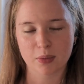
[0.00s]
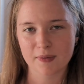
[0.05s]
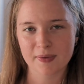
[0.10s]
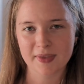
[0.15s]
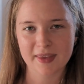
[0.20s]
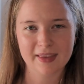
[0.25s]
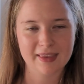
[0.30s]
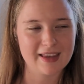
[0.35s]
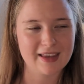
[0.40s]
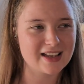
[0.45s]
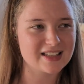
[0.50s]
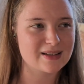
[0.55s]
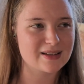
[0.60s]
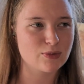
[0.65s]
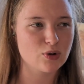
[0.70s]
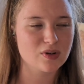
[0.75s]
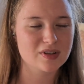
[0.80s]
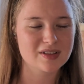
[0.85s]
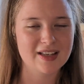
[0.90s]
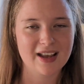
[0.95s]
And yes, I'm
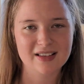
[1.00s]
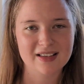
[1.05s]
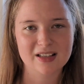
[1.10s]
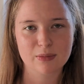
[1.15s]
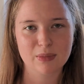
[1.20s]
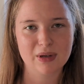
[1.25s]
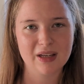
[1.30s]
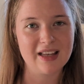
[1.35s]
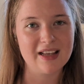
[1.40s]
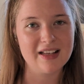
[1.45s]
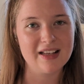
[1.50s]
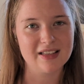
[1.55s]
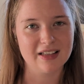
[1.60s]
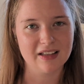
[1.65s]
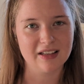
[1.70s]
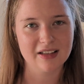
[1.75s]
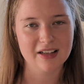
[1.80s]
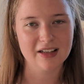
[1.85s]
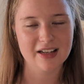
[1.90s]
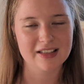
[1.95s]
not saying it's going to be easy.
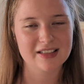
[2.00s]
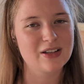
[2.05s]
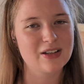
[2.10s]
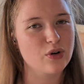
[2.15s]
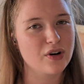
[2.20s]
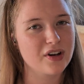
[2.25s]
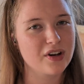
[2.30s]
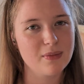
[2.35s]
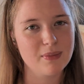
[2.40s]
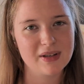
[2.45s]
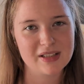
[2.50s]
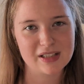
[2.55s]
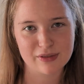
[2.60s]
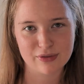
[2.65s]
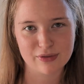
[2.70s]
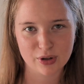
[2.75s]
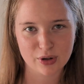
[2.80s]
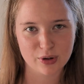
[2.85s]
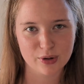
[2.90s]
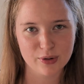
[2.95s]
It's still going to be
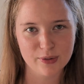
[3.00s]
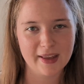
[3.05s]
difficult.